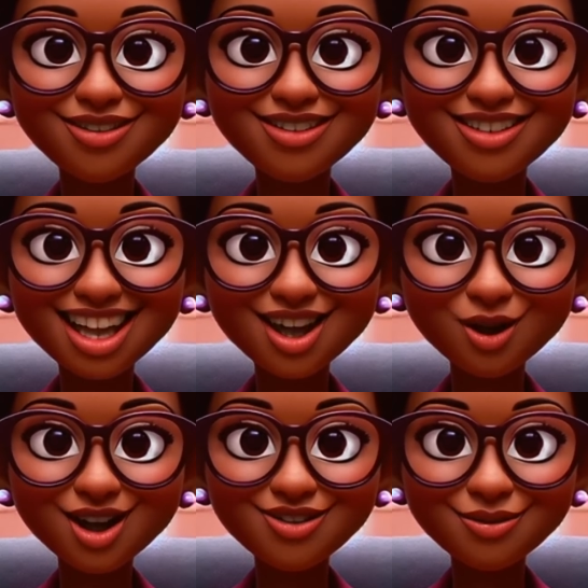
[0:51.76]
Stay
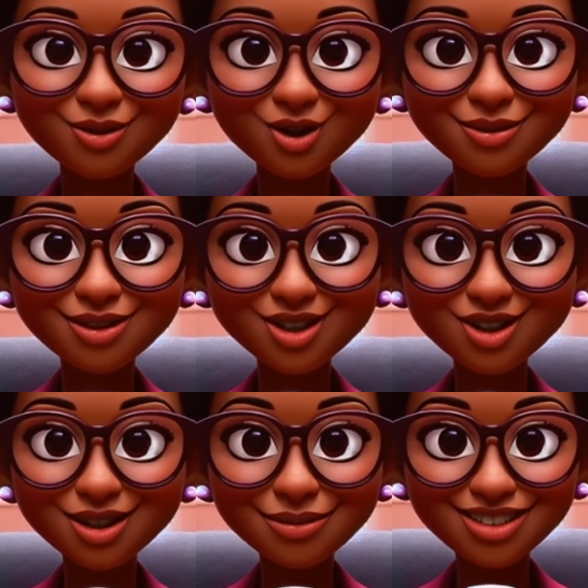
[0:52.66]
away from the woman who
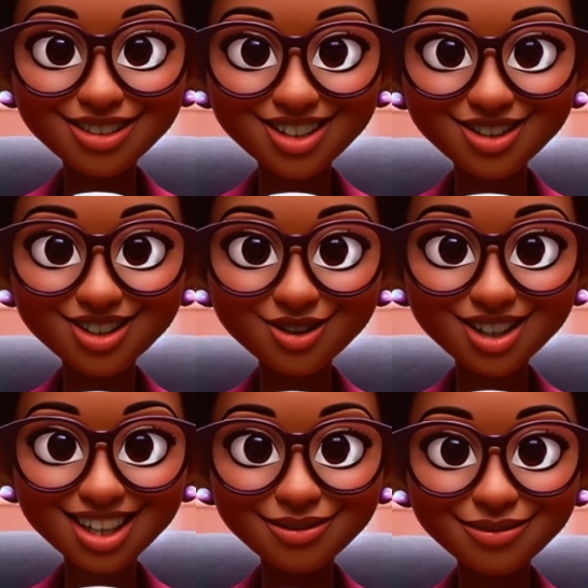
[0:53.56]
commits
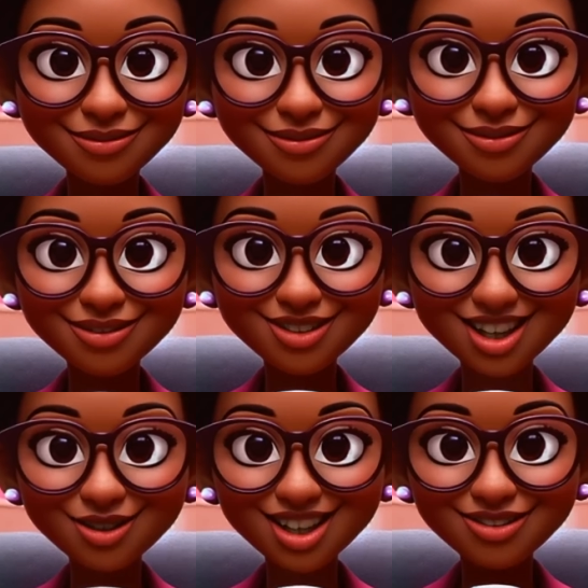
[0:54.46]
adultery.
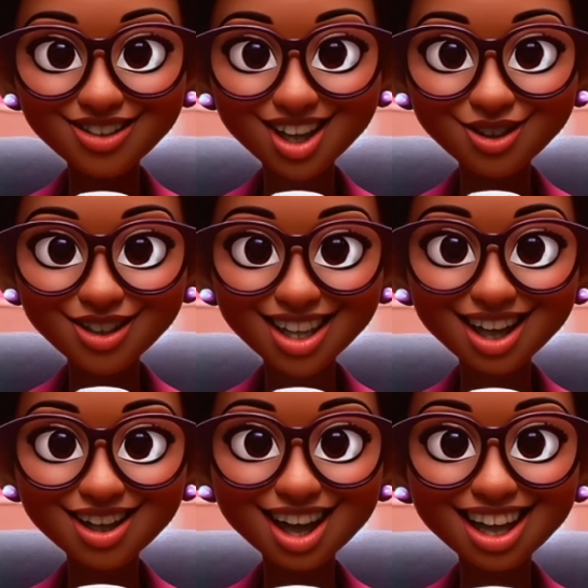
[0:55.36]
Don't even go near
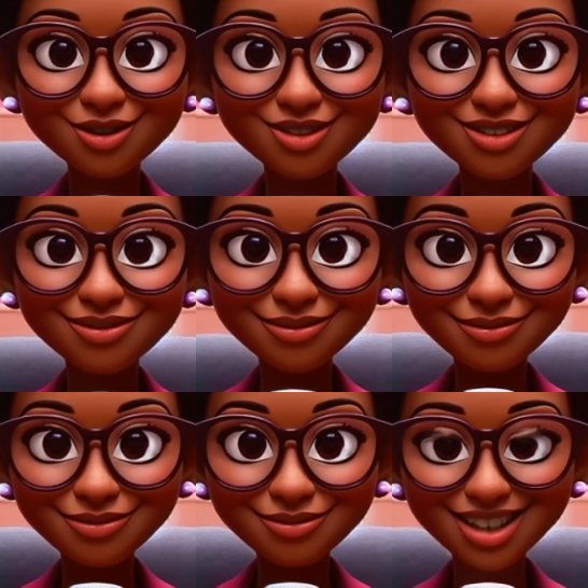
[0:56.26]
her house.
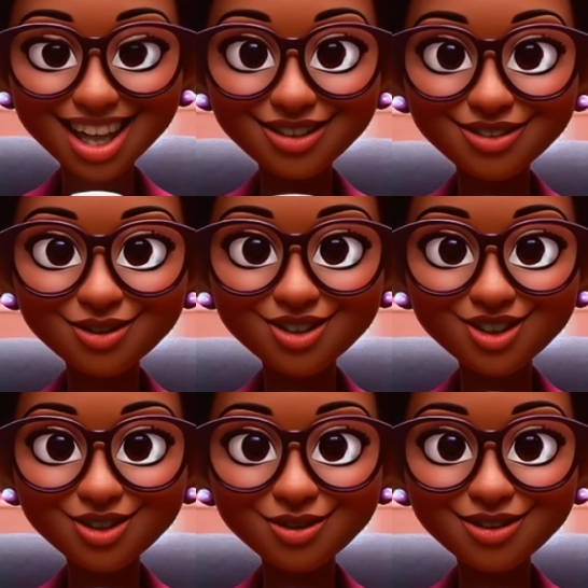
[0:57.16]
If you
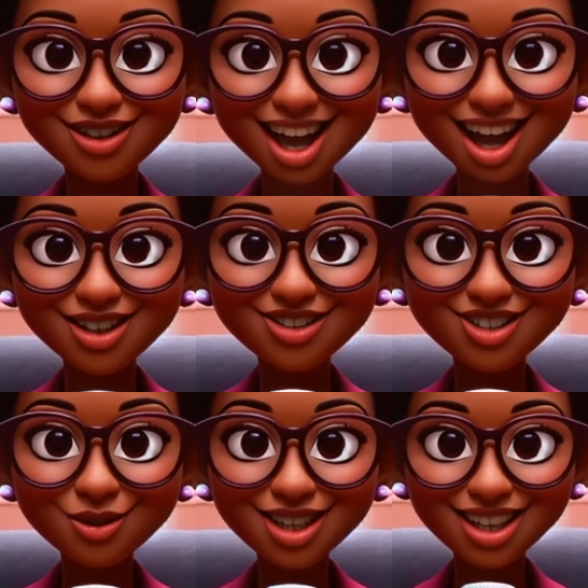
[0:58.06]
do,
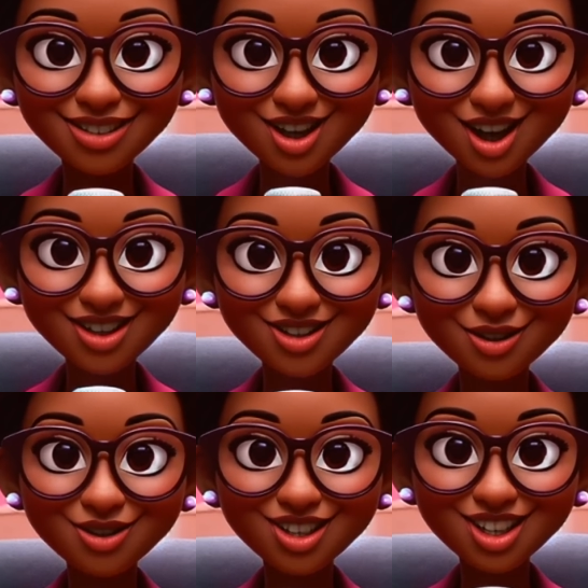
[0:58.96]
others will get the honor
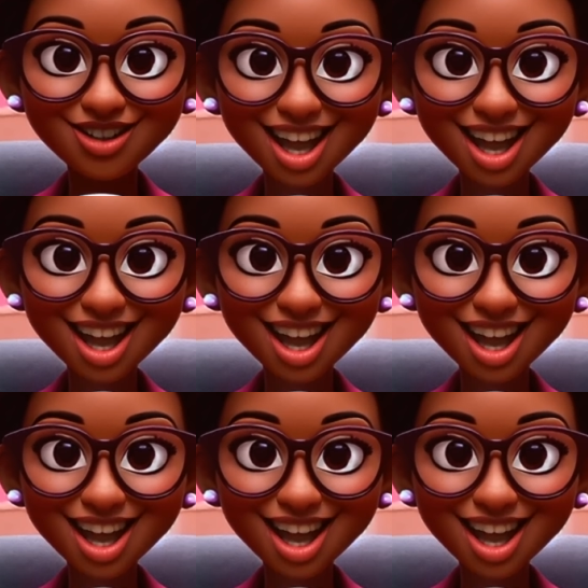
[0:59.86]
you should have